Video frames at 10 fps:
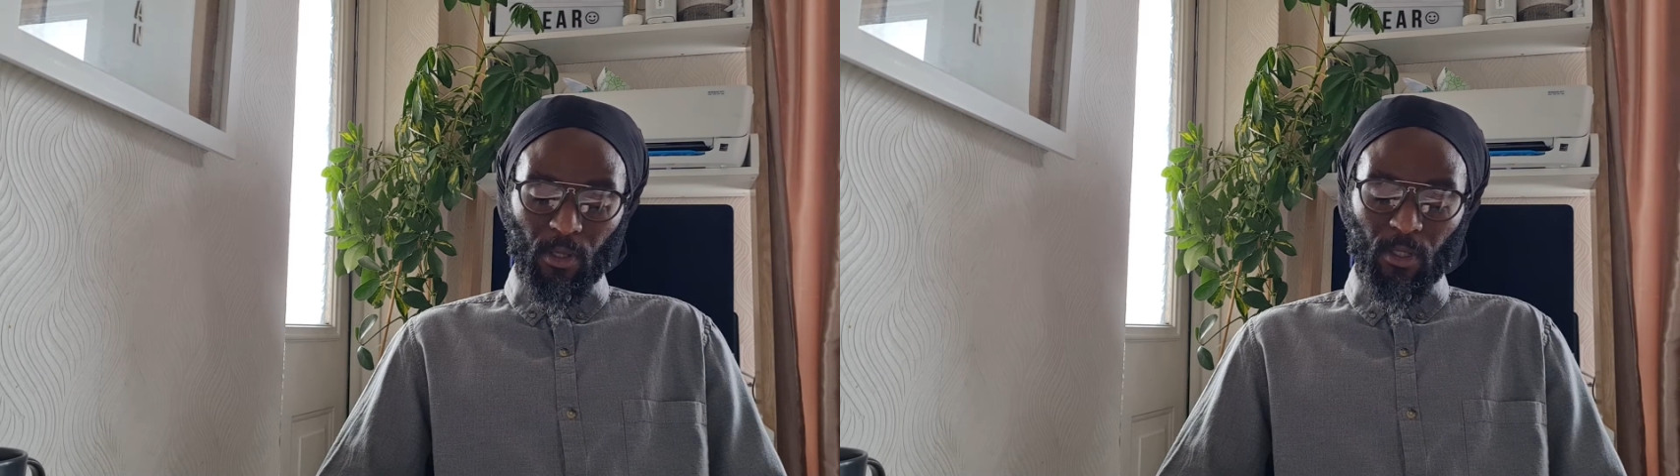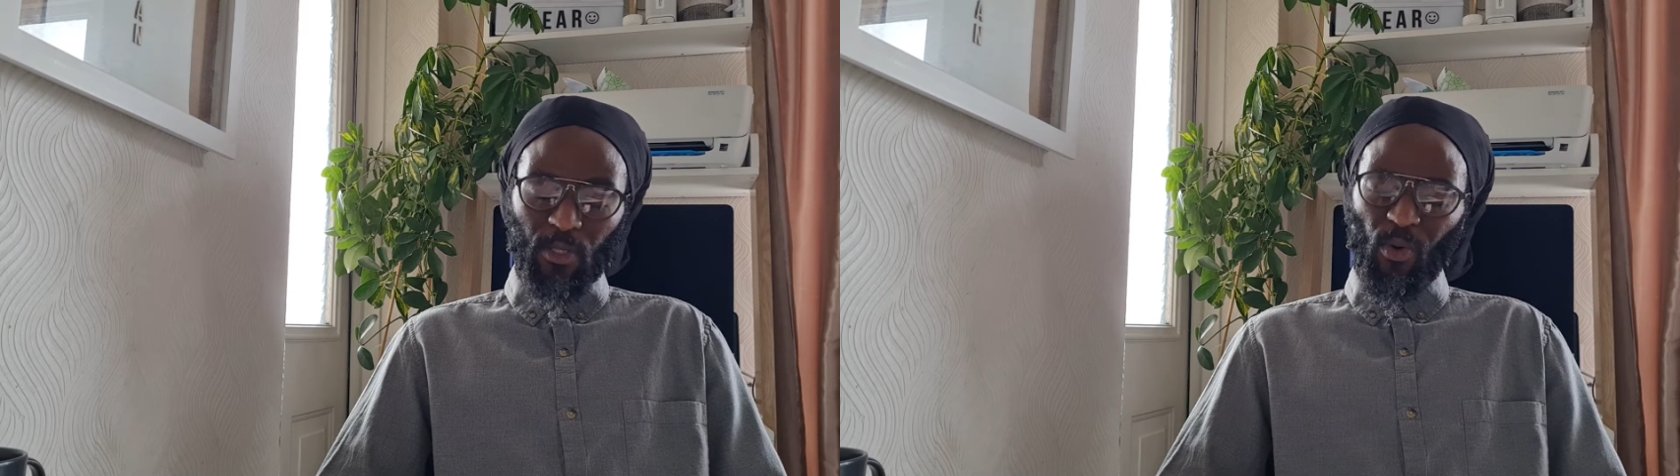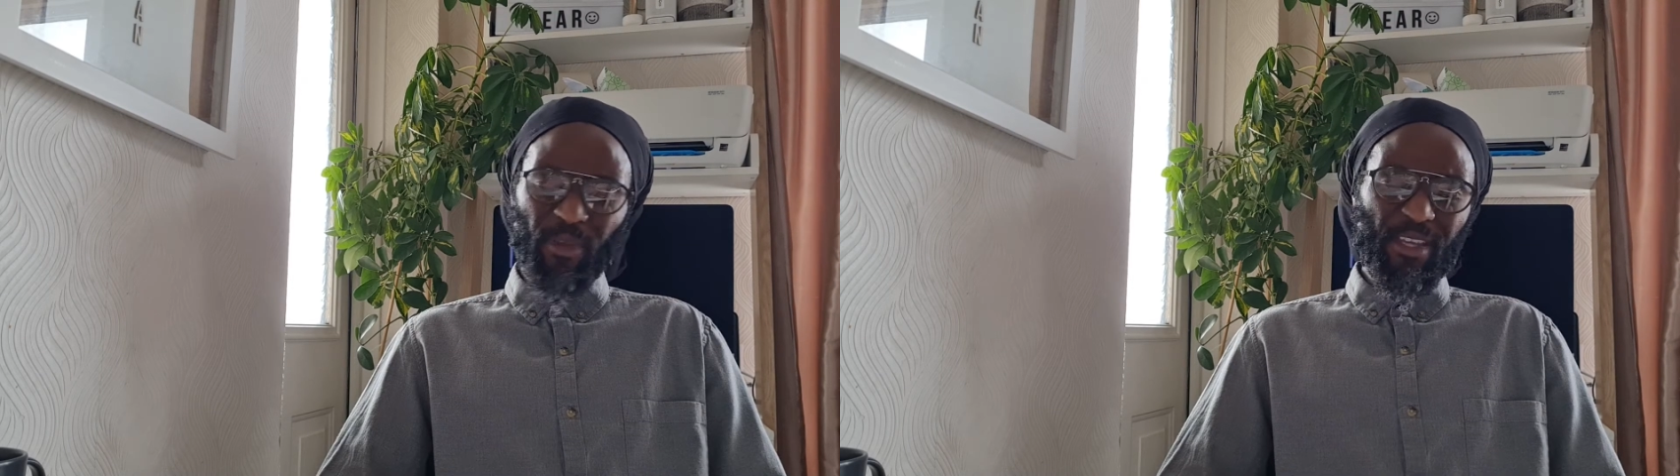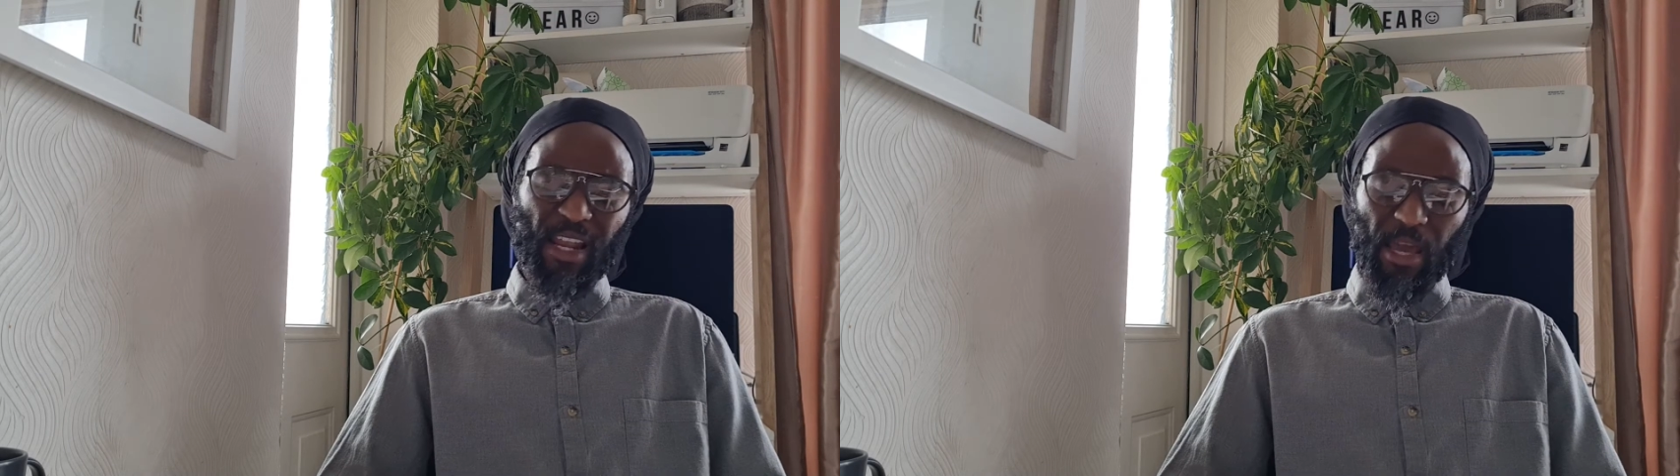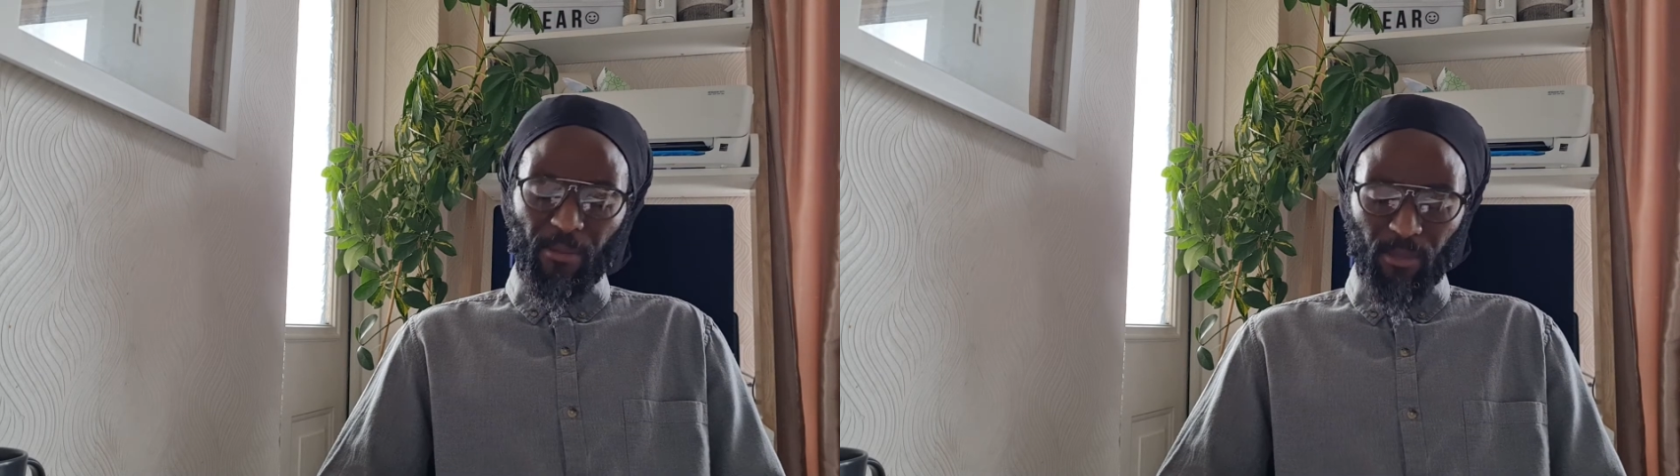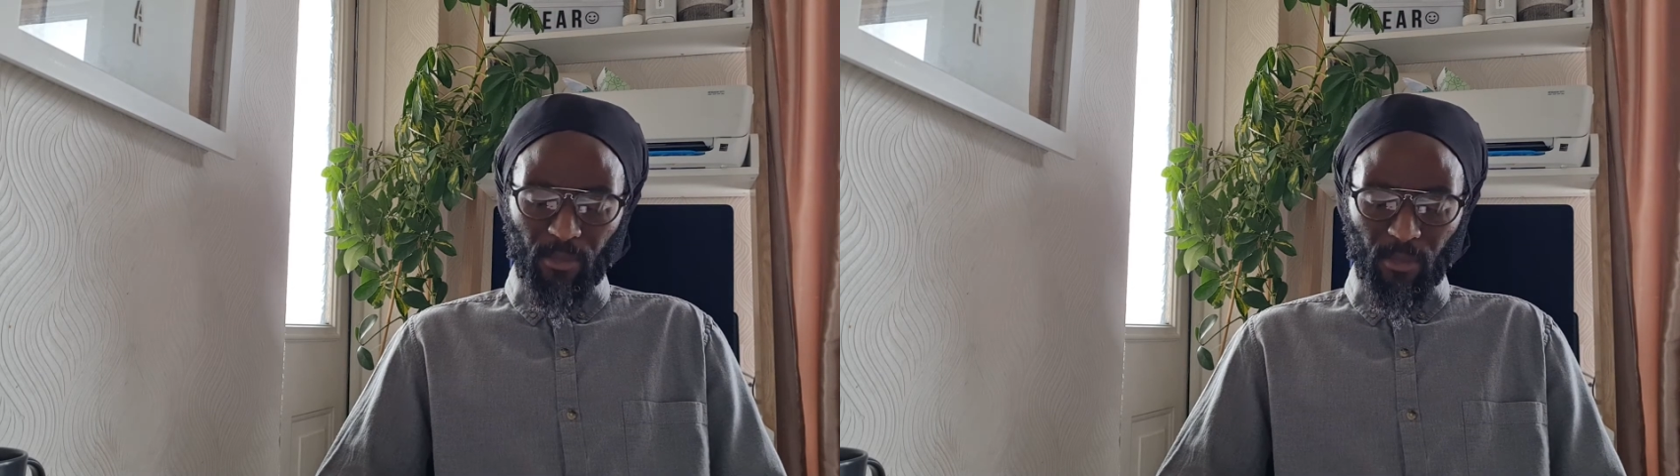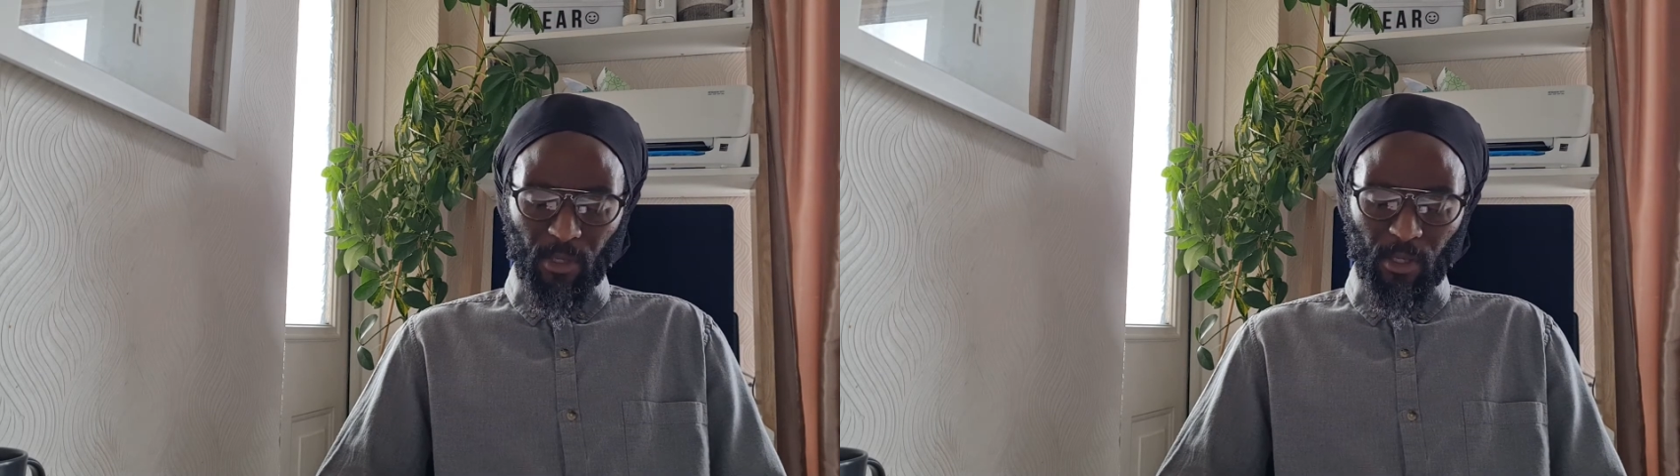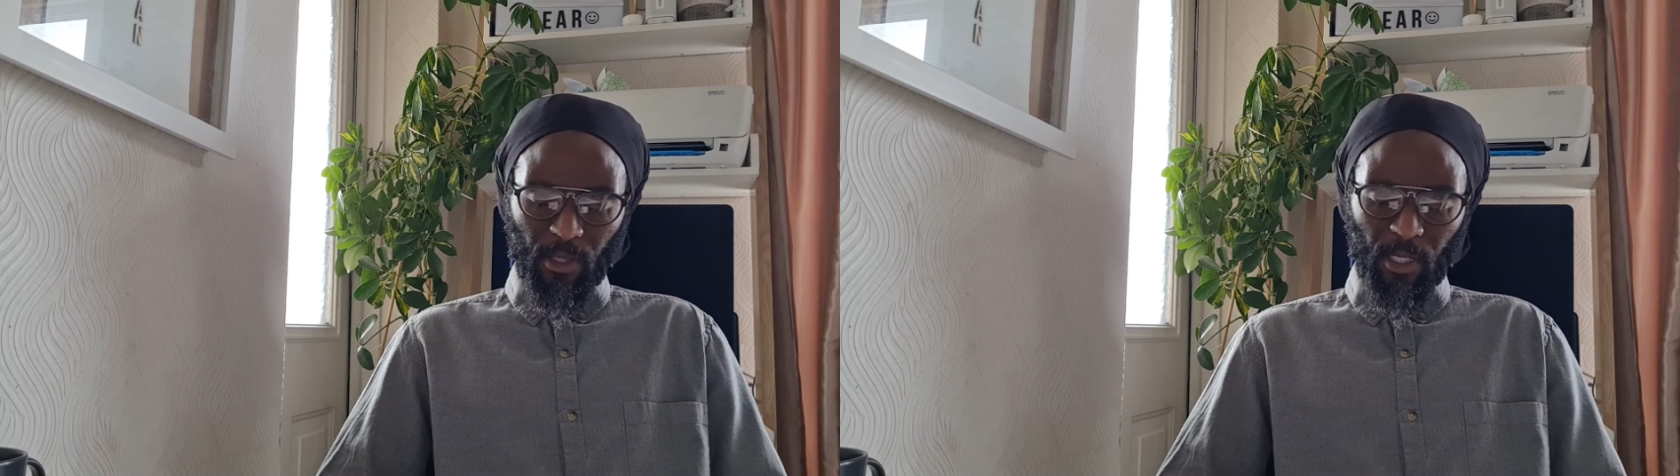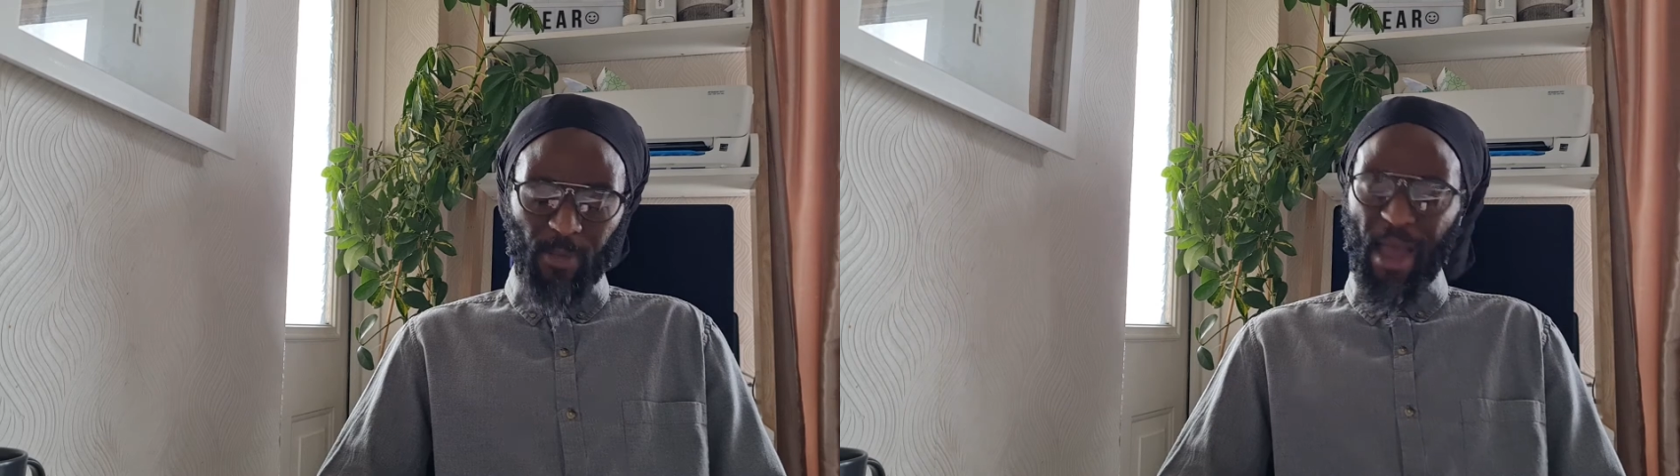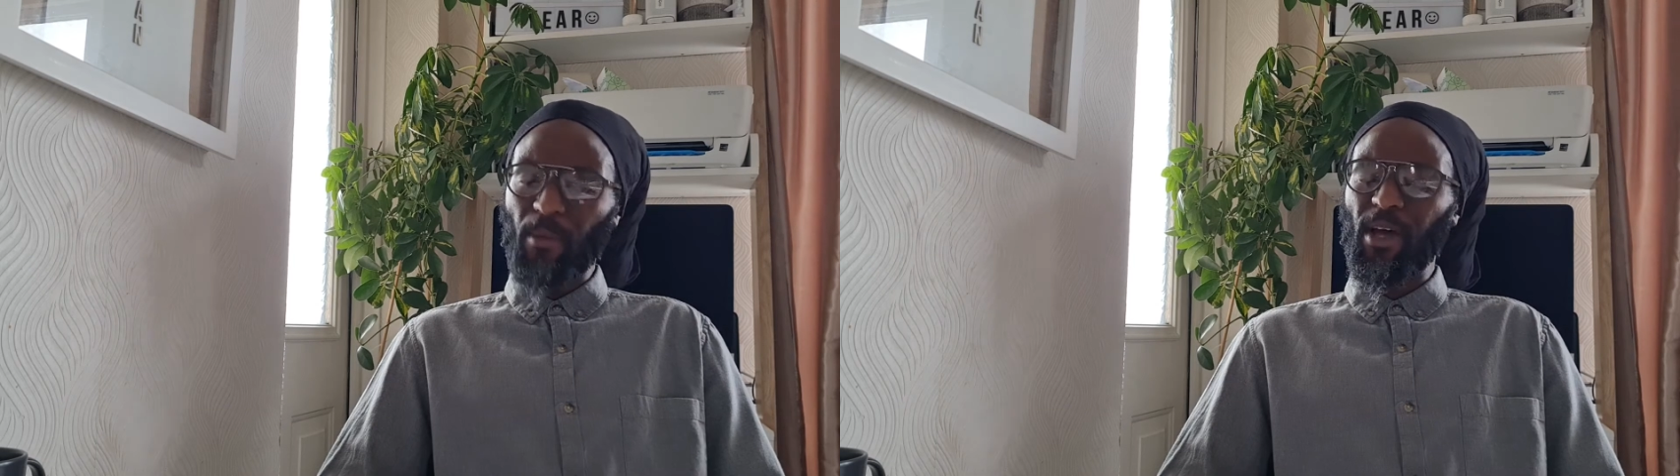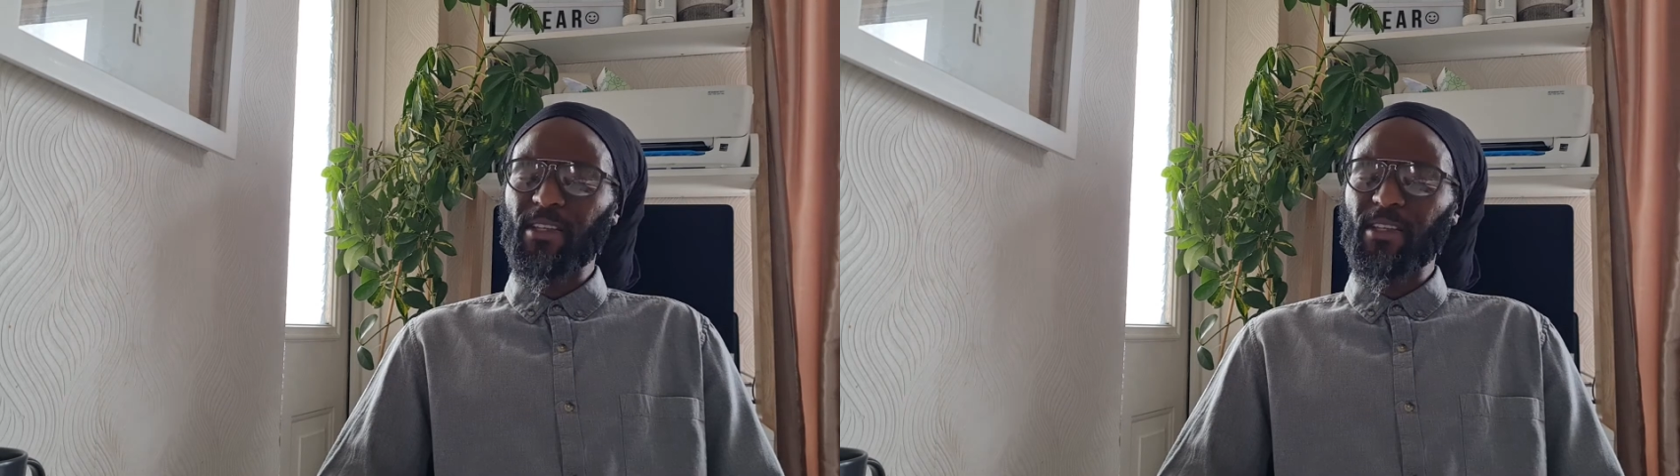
When me tell them, the Bible will